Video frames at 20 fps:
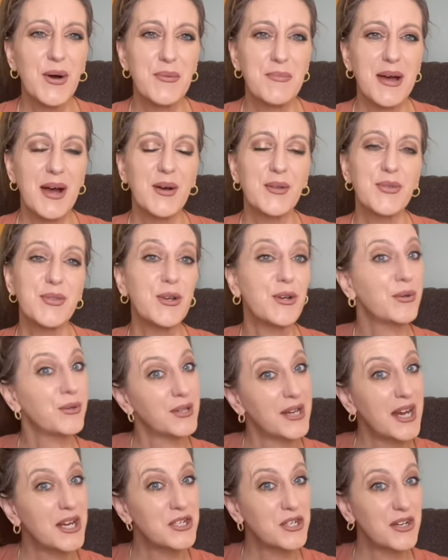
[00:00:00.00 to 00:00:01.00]
about the
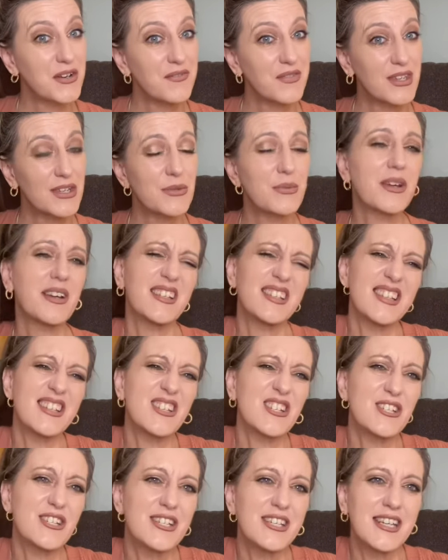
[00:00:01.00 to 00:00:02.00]
creation of this one because it's
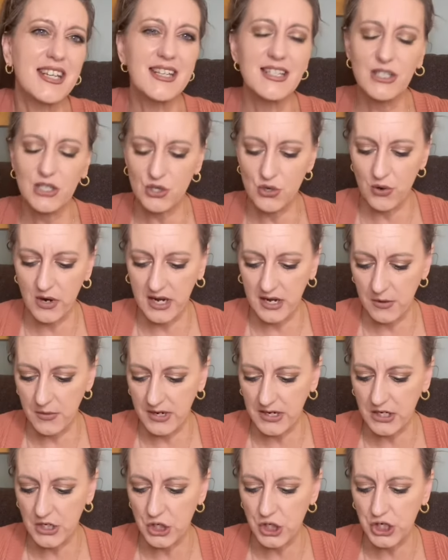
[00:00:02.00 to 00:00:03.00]
just a neat story and I
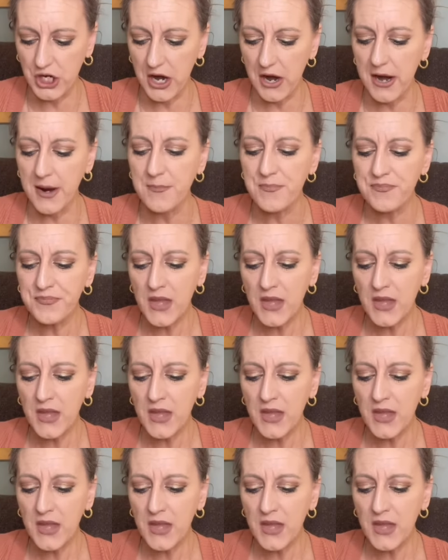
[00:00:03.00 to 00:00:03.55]
wanted to share it.